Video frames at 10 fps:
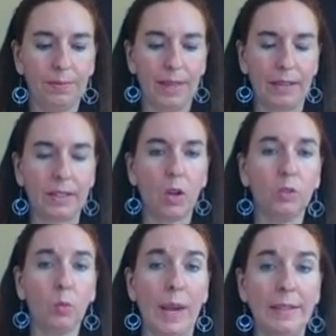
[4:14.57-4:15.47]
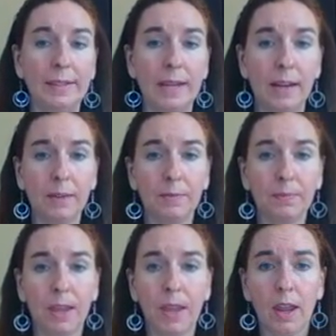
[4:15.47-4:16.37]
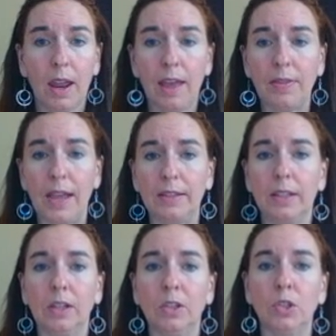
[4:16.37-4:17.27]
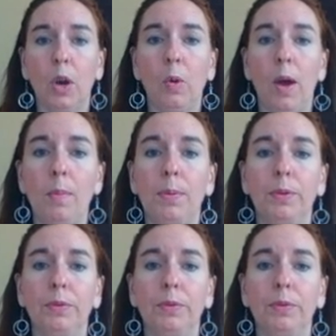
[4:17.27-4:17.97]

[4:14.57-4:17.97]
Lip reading: that's called wasting, and that's going to show up,